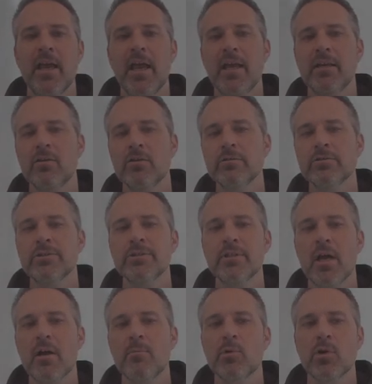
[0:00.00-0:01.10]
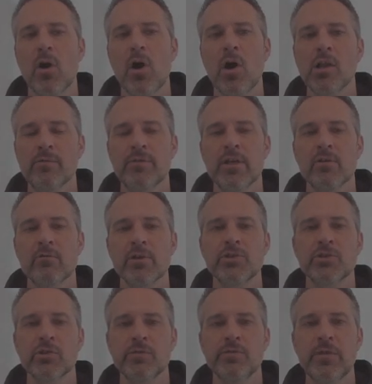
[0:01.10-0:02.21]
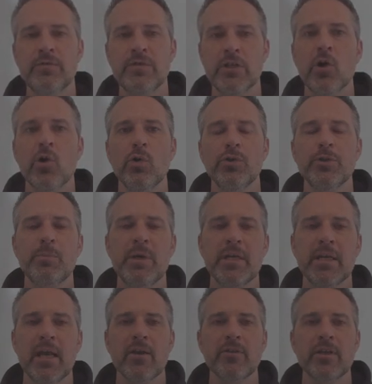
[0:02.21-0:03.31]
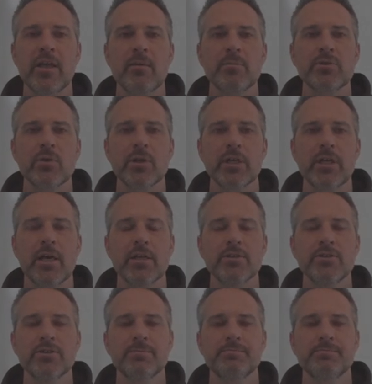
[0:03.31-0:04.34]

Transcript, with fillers: and earn some or all of the original 50 gold, depending how the game is organized.